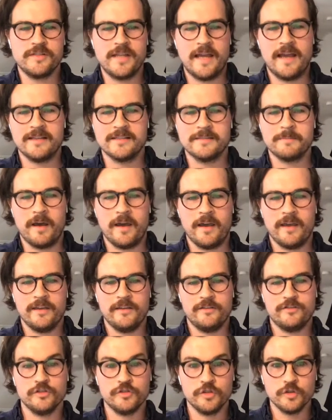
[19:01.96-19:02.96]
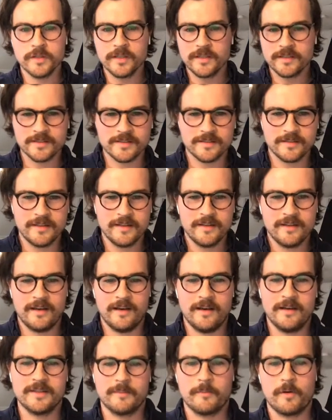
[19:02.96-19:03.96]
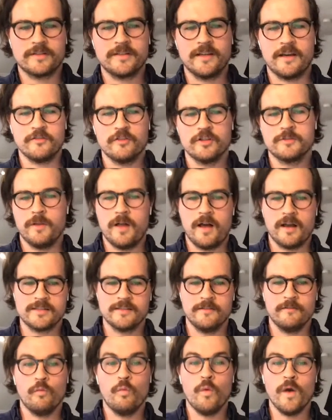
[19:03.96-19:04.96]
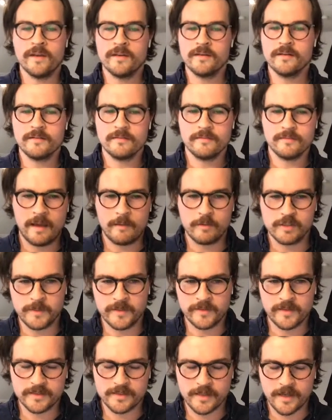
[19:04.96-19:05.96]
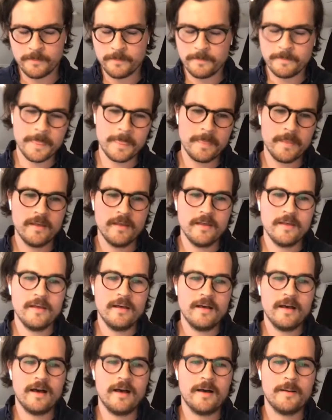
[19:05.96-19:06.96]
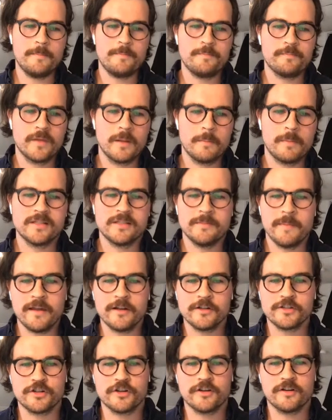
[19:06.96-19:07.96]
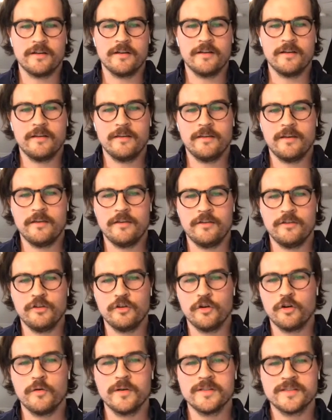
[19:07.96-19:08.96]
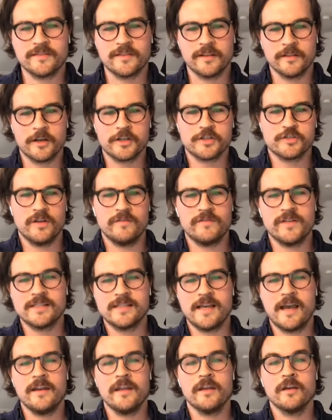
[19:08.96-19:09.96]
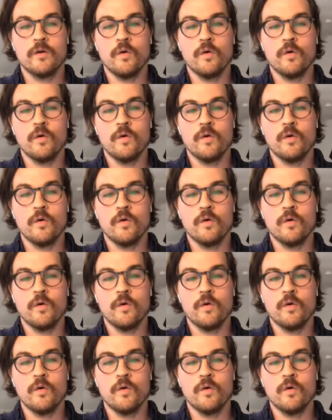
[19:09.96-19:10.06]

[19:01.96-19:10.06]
as my to-do list uh, to mark down those blocks of when I would spend that time. Um, but as a manager, you don't always get the luxury of deciding